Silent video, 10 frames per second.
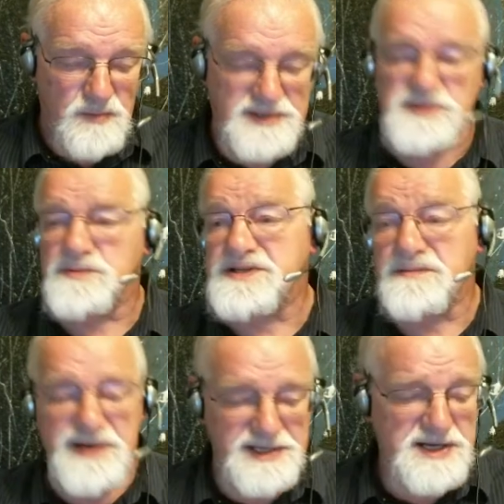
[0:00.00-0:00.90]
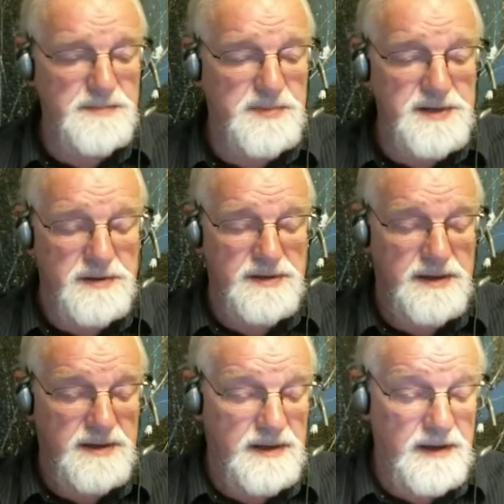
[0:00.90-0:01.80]
works with somebody's computer.
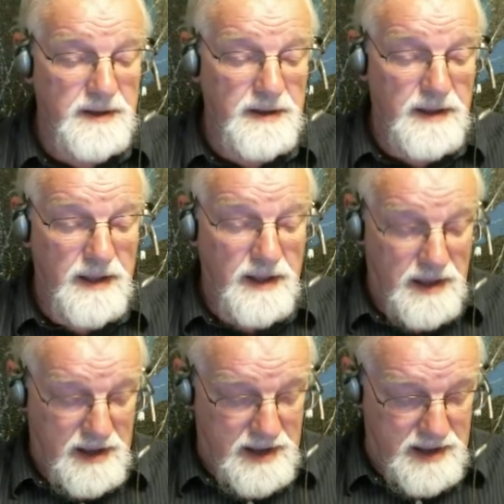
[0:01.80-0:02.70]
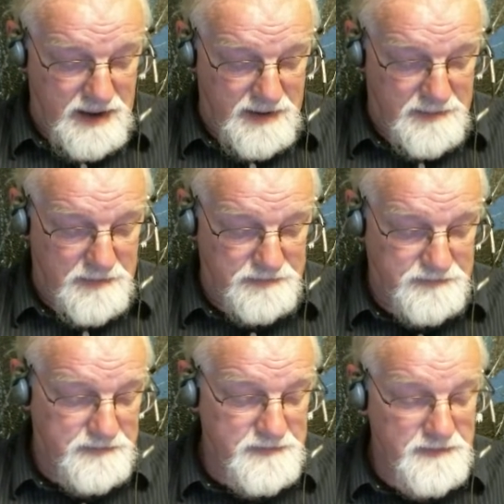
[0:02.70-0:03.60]

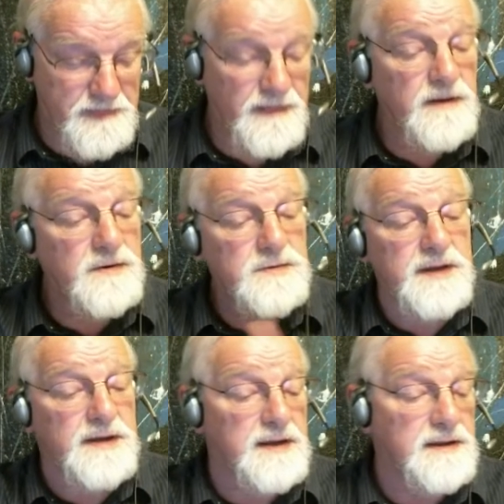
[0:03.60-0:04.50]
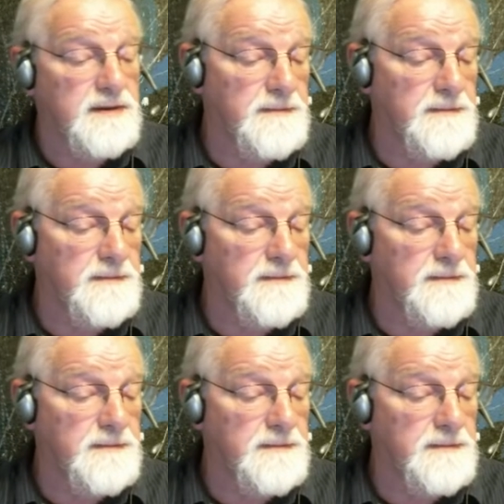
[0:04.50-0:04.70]
Um, okay.